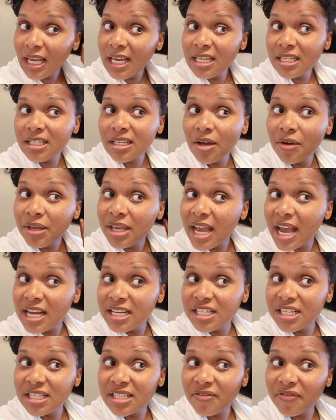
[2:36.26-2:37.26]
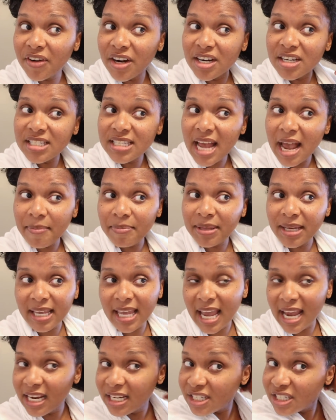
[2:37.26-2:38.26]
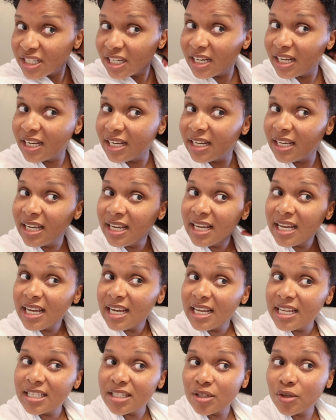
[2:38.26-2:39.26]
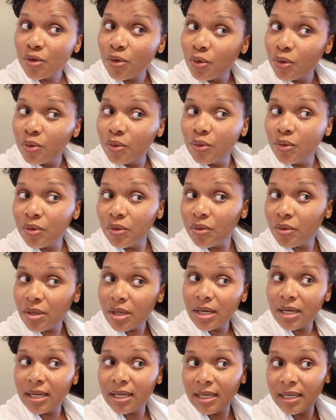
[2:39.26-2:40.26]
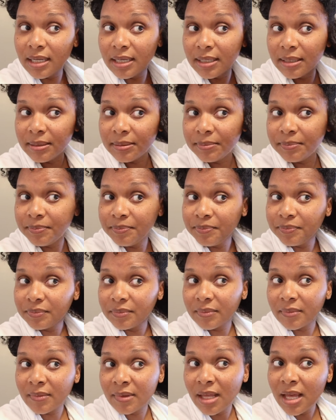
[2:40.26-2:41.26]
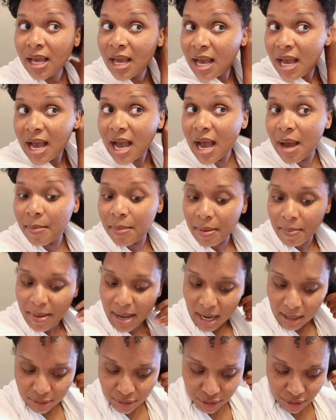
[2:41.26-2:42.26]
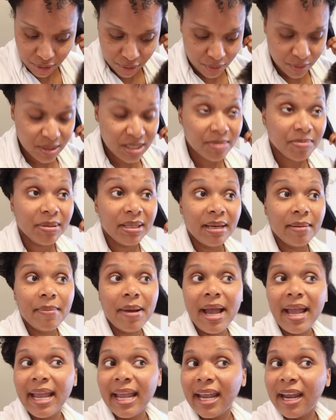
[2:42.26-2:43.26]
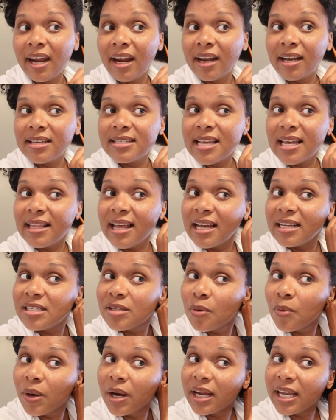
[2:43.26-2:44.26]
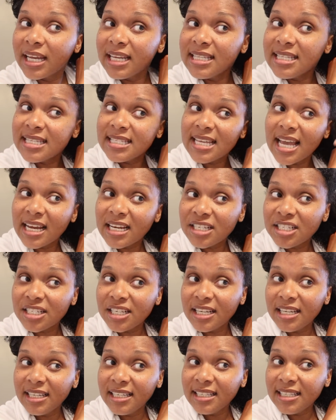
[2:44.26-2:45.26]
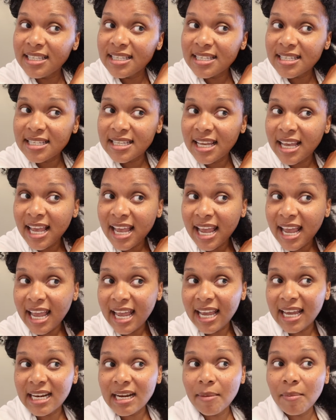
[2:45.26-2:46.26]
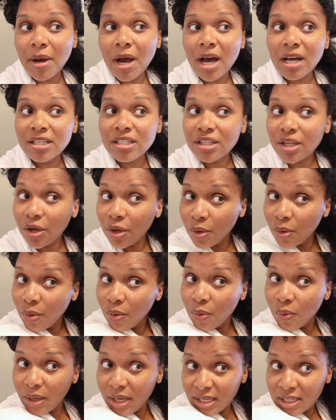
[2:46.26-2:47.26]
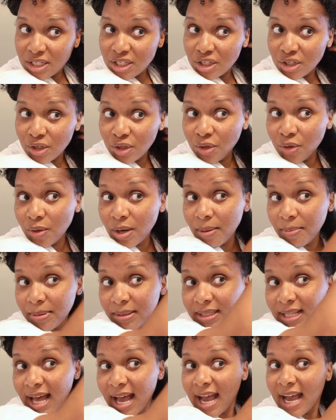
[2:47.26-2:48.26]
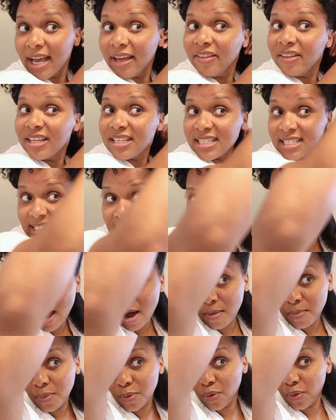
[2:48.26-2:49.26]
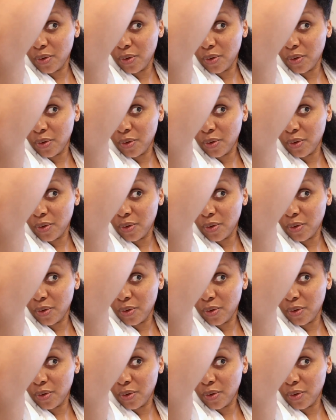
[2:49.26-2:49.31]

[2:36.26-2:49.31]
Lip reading: so yeah, just first application, it's cool. I'm about to split my hair because I like to work in sections. And I'm also going to apply the scalp